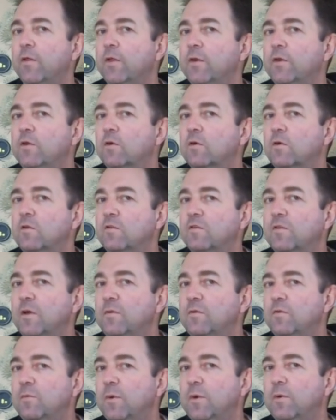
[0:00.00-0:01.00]
The doctors
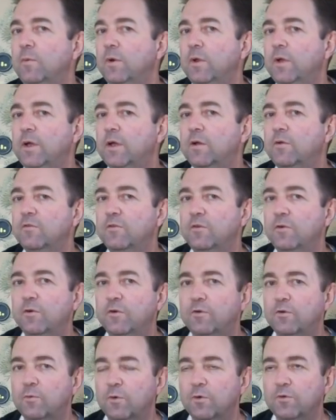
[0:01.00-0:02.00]
seem to be really
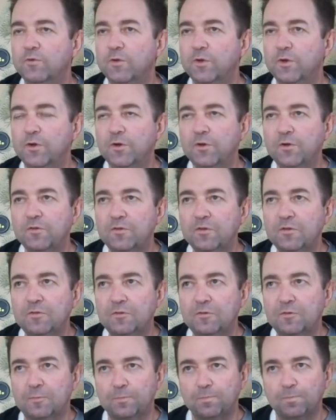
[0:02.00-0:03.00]
considerate towards the
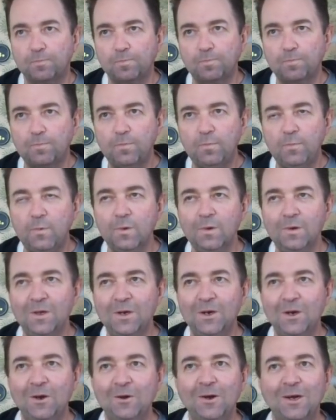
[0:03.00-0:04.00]
nurses. You
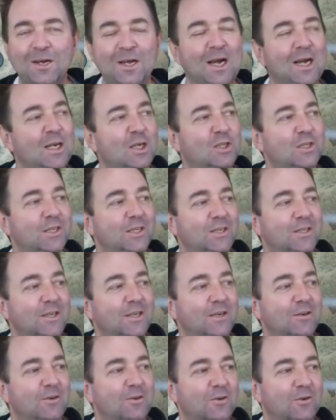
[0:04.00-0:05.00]
know, occasionally you'll
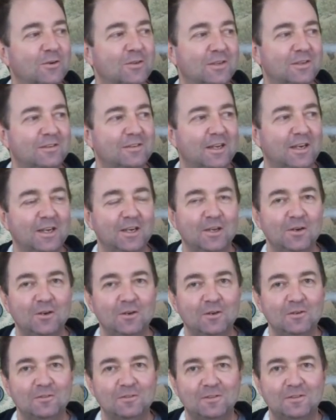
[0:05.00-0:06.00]
hear a doctor telling a
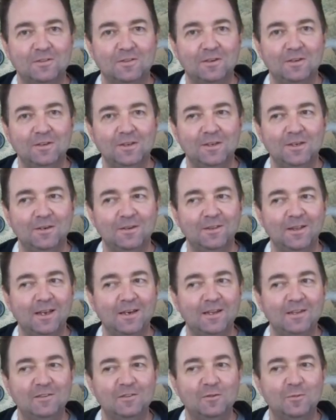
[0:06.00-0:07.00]
nurse that, you know, that
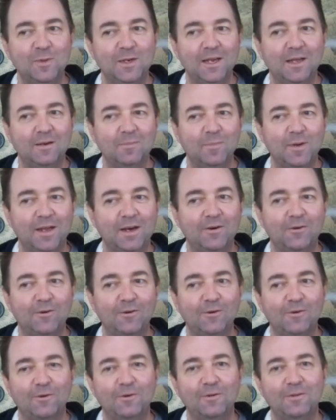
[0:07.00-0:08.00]
needs to be done better,
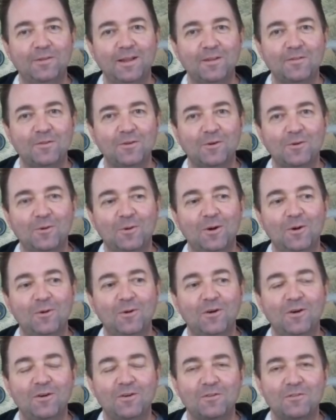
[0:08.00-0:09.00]
or that's not quite
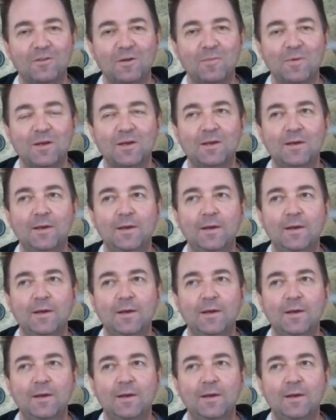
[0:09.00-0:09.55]
right or something.